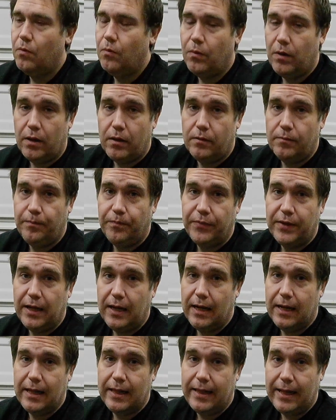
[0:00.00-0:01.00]
Well,
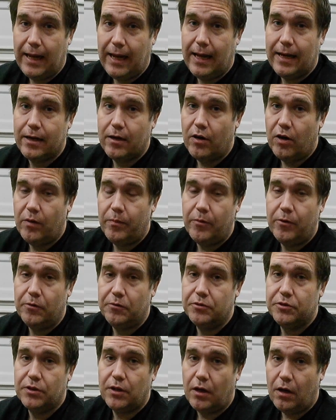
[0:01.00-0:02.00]
that almost